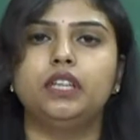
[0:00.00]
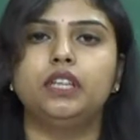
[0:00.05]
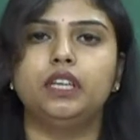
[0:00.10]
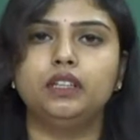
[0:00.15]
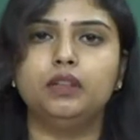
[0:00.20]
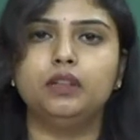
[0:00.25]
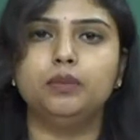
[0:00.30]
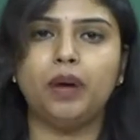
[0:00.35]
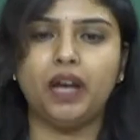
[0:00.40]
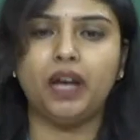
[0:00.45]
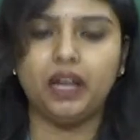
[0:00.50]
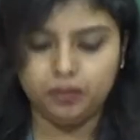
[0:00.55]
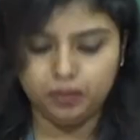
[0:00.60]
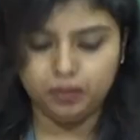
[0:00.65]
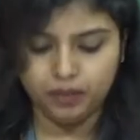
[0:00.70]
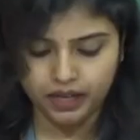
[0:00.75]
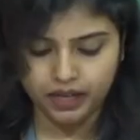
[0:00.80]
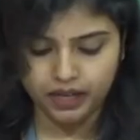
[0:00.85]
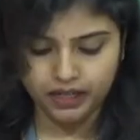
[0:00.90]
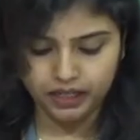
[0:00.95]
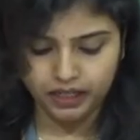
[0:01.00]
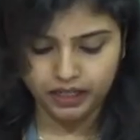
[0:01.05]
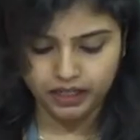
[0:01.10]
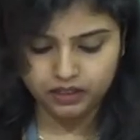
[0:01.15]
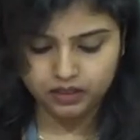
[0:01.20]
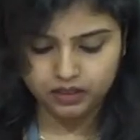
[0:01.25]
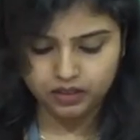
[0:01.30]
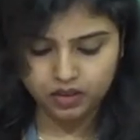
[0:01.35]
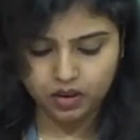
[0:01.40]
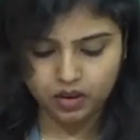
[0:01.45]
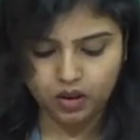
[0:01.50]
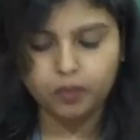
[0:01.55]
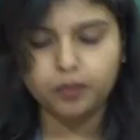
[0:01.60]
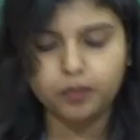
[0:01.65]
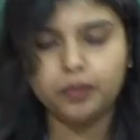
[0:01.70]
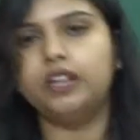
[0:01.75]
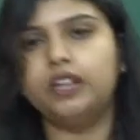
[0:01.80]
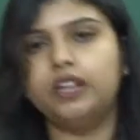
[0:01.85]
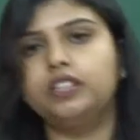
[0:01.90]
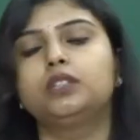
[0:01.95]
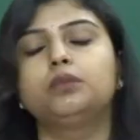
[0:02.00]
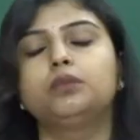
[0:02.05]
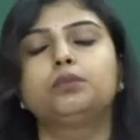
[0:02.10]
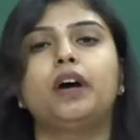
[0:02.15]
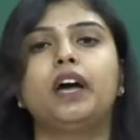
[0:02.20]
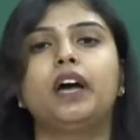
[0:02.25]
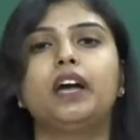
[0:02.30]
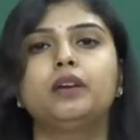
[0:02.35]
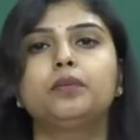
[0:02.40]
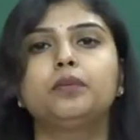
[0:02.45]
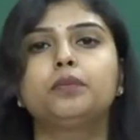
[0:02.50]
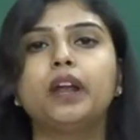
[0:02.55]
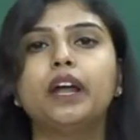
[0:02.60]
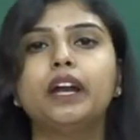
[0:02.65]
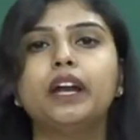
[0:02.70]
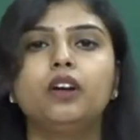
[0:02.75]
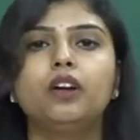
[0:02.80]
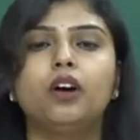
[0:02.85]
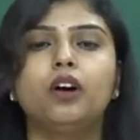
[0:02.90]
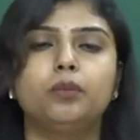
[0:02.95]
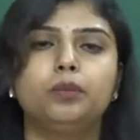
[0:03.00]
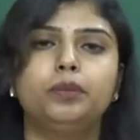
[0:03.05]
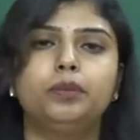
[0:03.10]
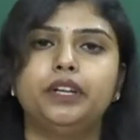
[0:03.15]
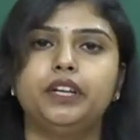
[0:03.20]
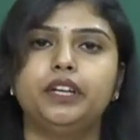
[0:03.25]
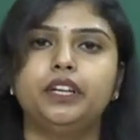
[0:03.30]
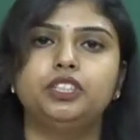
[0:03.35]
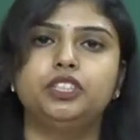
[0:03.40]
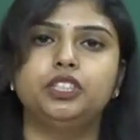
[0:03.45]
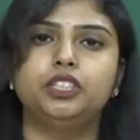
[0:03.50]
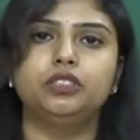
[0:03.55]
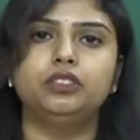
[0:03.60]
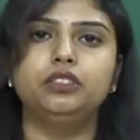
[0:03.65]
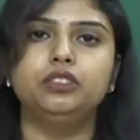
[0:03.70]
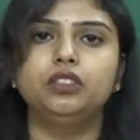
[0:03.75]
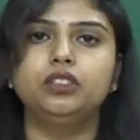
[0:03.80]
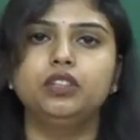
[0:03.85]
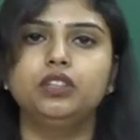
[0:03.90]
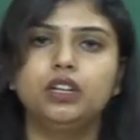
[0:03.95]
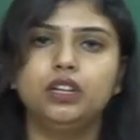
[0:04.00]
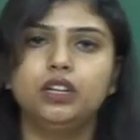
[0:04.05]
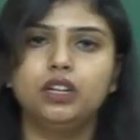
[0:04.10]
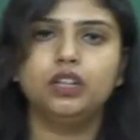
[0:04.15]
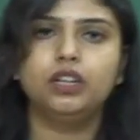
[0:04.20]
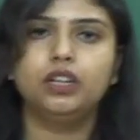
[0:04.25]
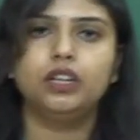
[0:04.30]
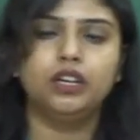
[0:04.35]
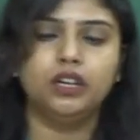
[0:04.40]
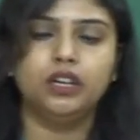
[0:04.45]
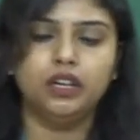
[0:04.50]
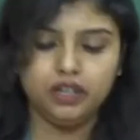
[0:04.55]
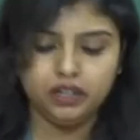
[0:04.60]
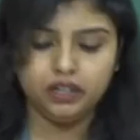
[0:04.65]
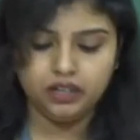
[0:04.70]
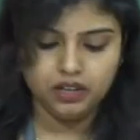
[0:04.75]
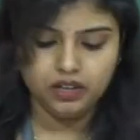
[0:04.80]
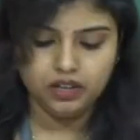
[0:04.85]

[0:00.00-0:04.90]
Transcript: see the pipelining operation, pipelined operation here.